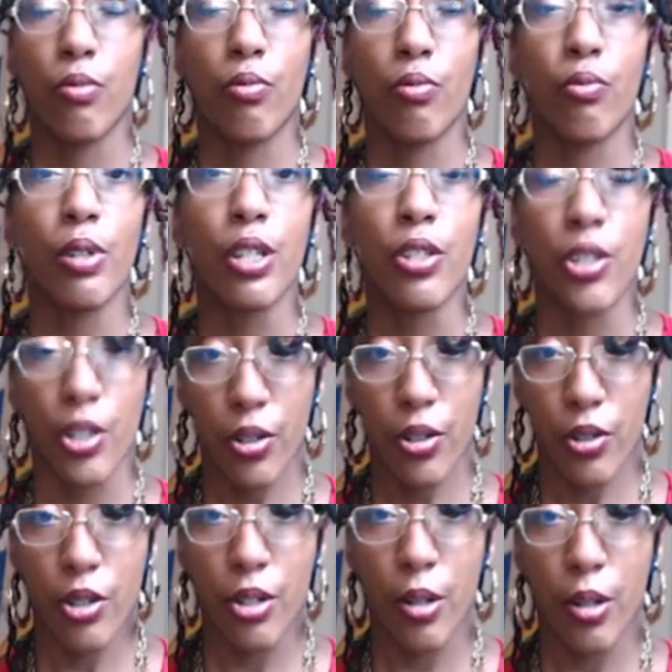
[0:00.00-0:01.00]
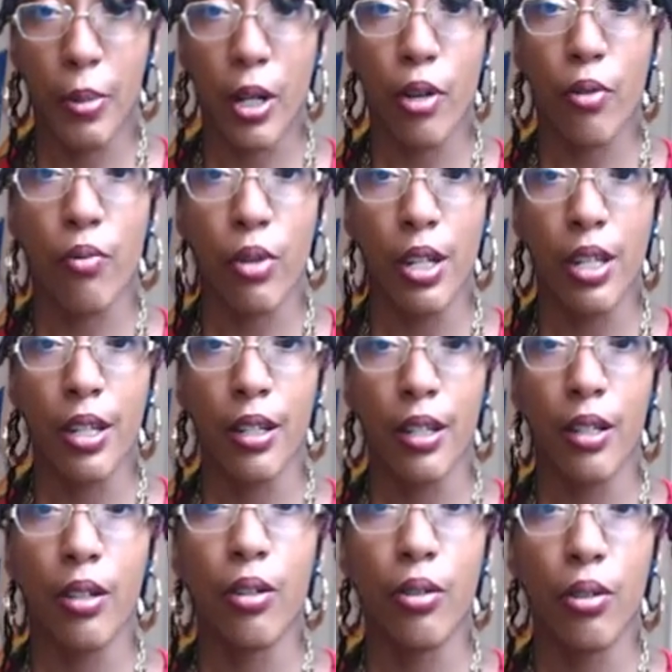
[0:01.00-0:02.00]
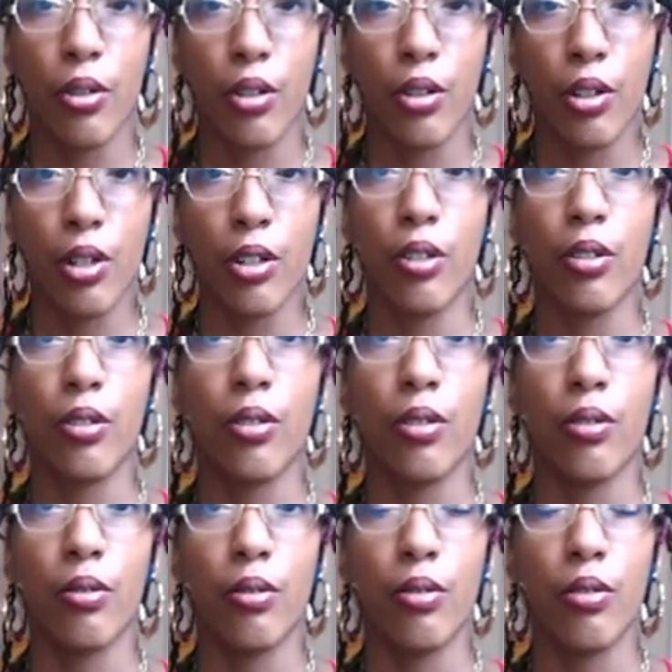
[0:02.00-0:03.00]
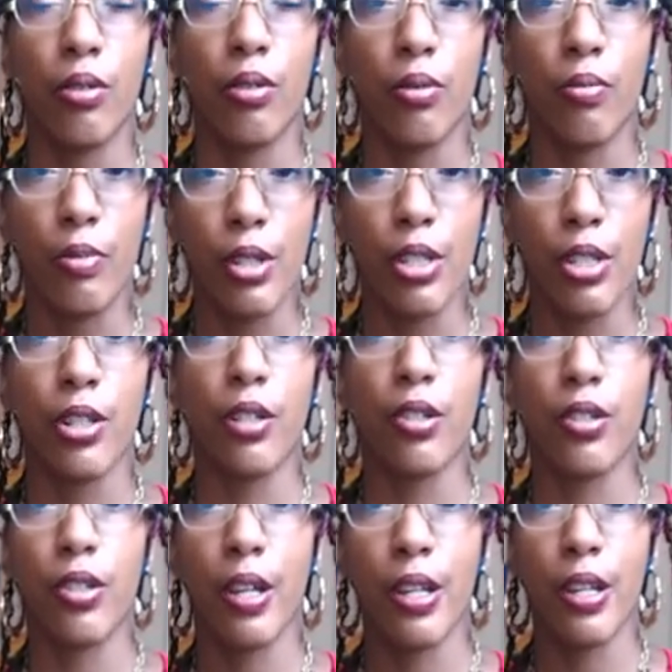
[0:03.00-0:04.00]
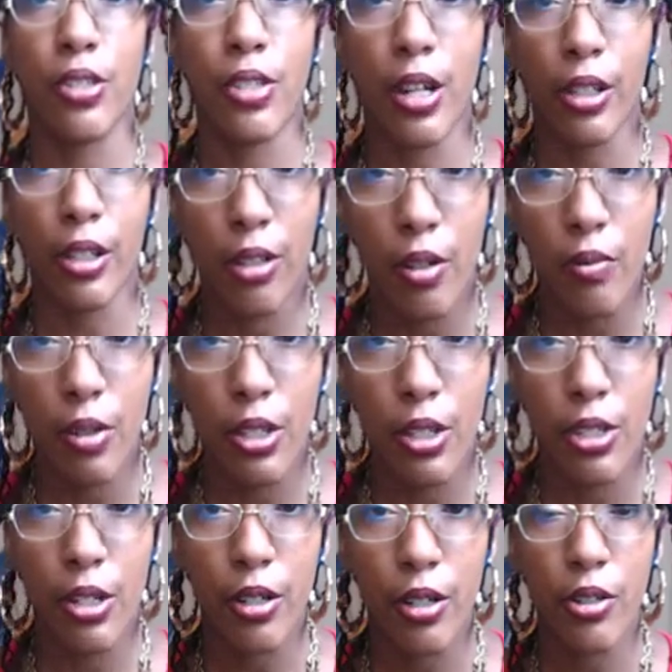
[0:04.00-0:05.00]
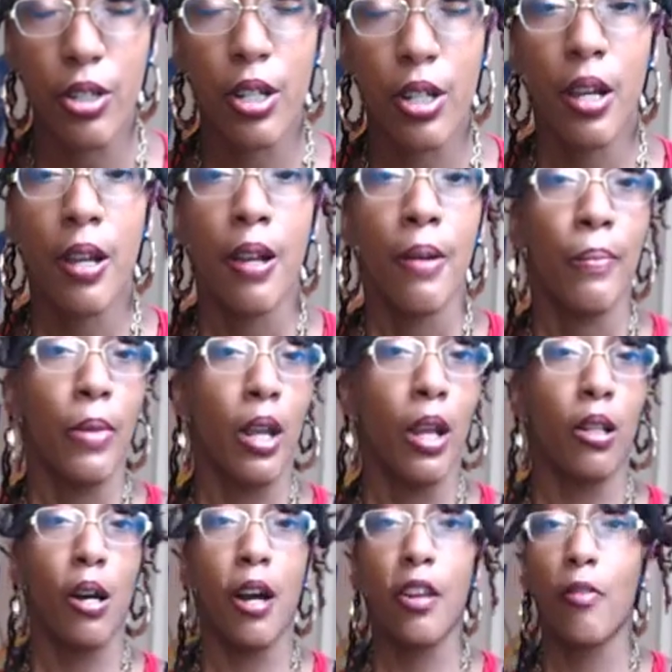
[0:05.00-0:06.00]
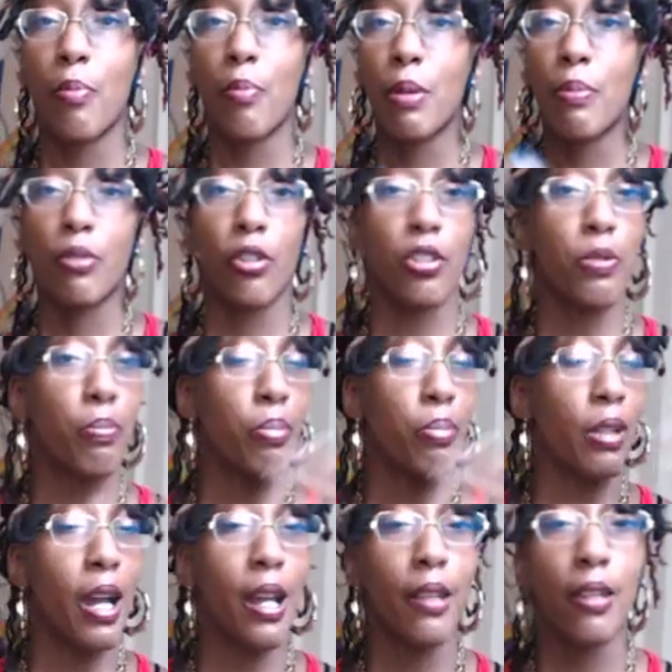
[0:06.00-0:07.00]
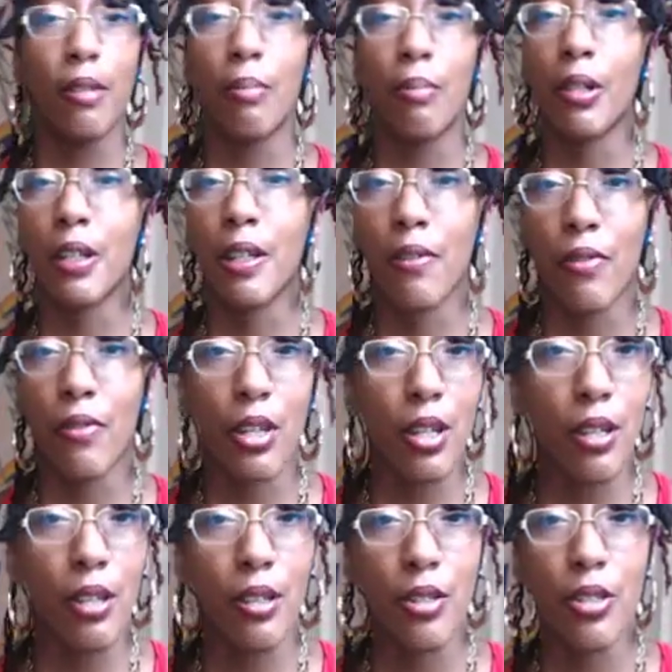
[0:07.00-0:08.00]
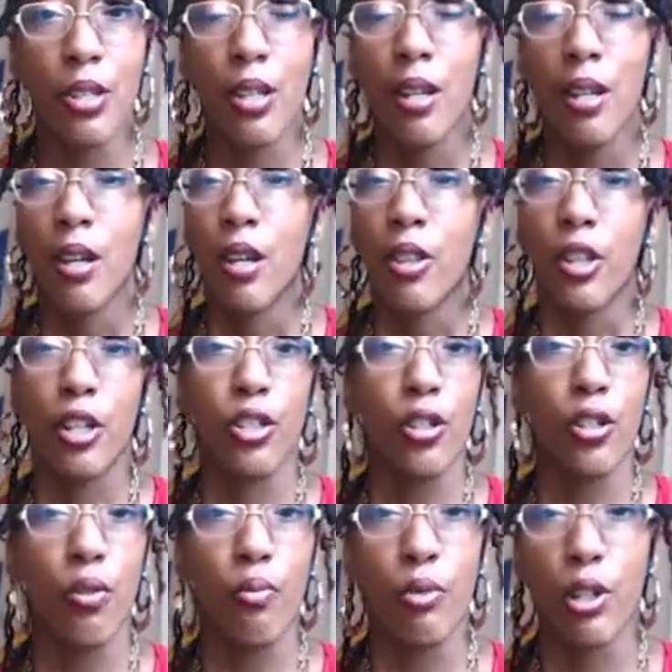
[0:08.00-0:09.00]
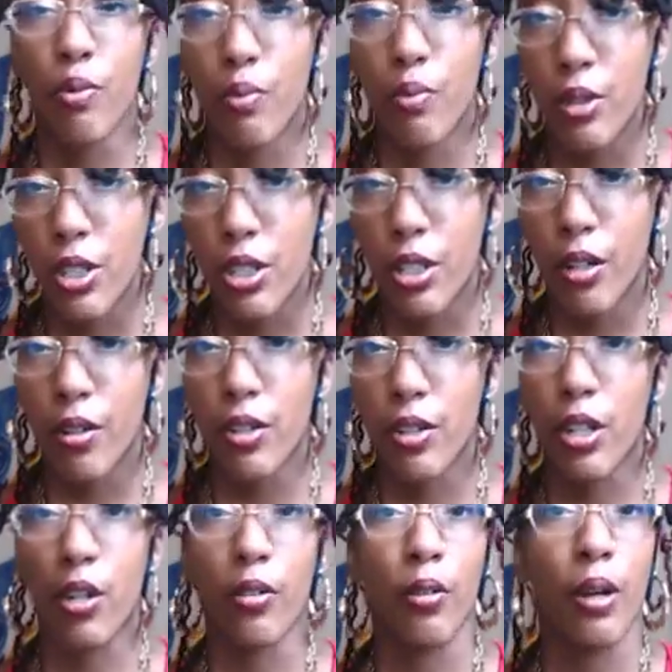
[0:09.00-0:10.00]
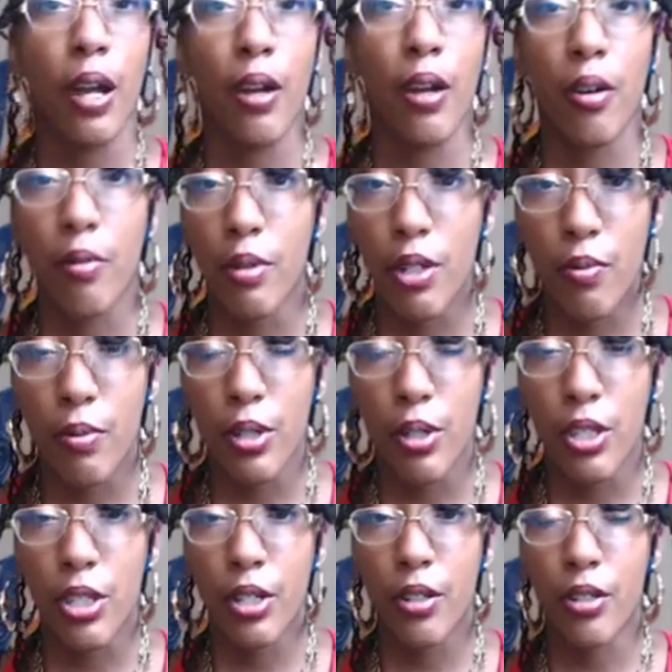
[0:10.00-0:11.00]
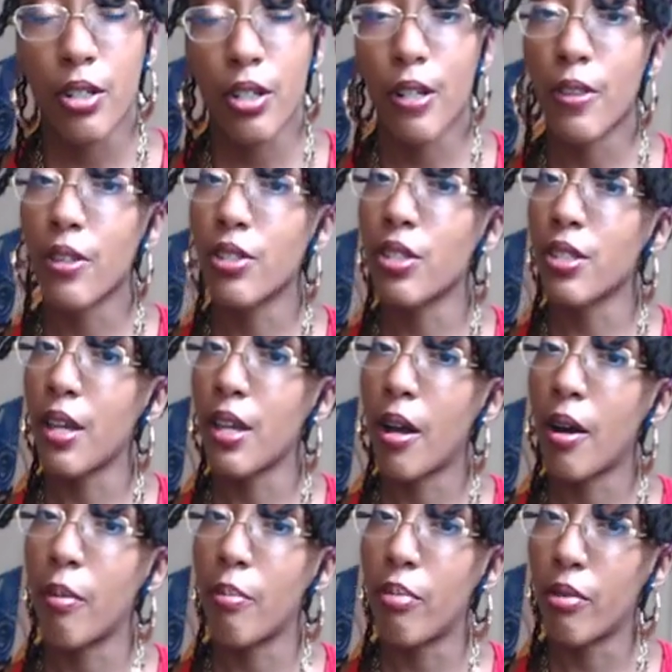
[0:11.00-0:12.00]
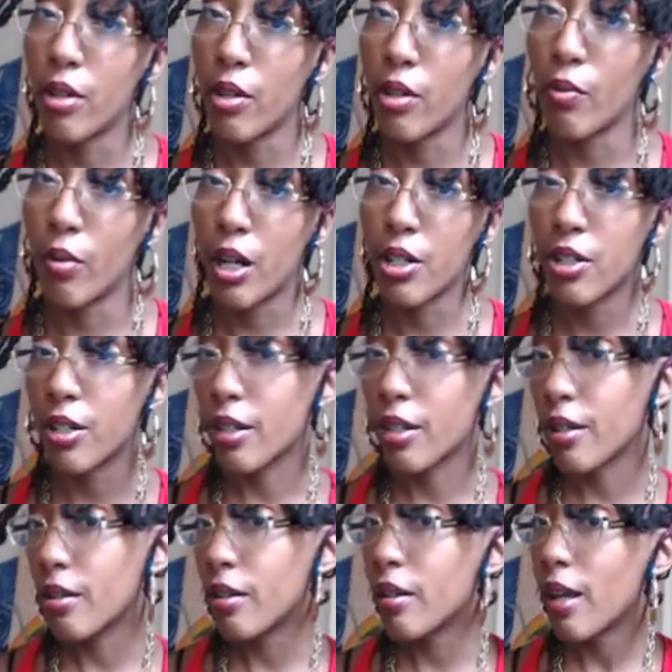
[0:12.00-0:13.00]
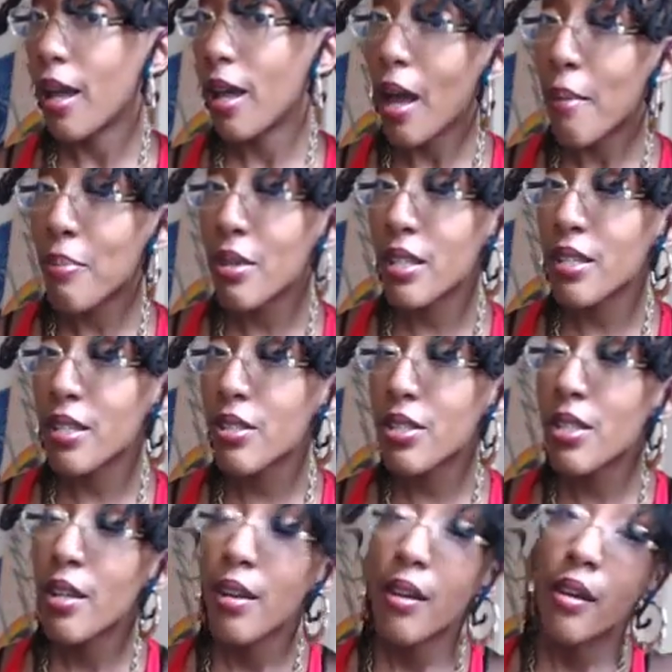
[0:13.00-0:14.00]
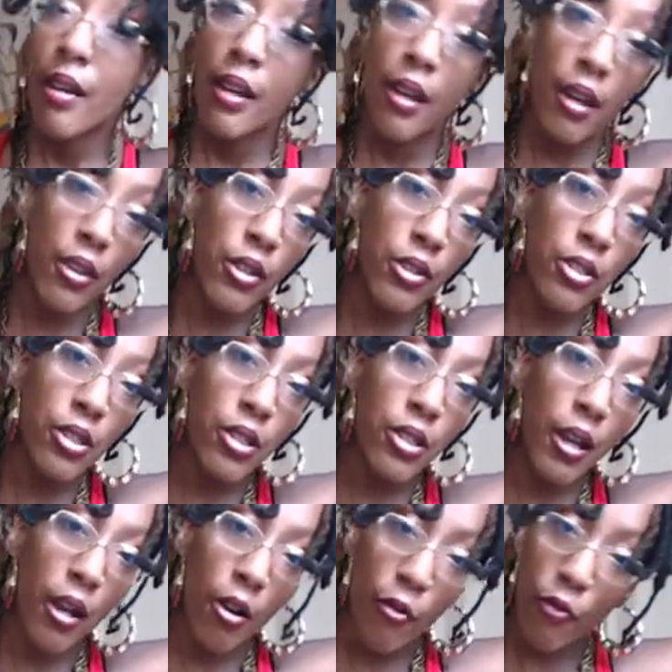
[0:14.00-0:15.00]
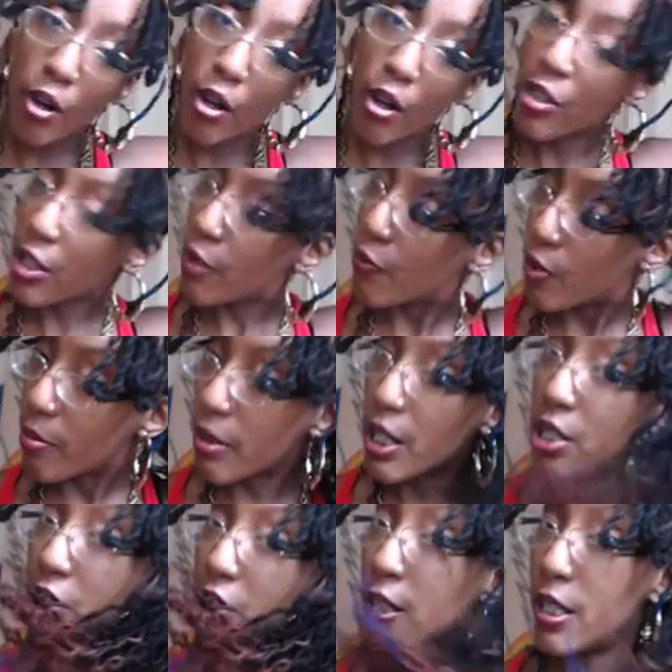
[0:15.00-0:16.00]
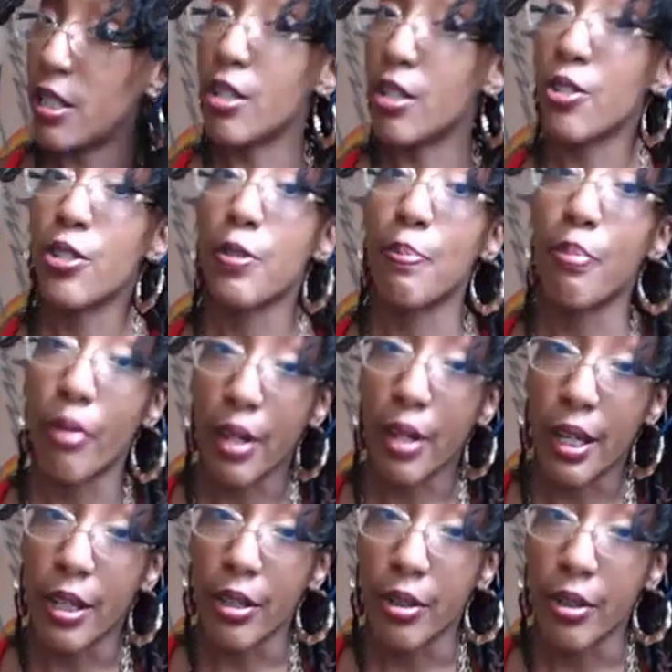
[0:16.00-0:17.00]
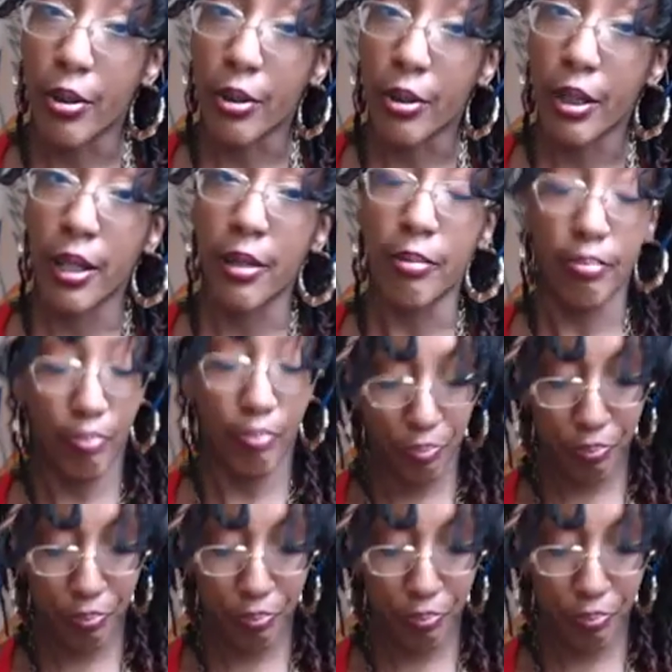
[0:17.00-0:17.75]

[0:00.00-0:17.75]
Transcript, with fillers: research, about reading good, you know, research, dissecting research. A lot of people just blindly believe things. They don't read research. They don't know how to read research. And this is how brainwashing happens. And this is how false information is spread, okay?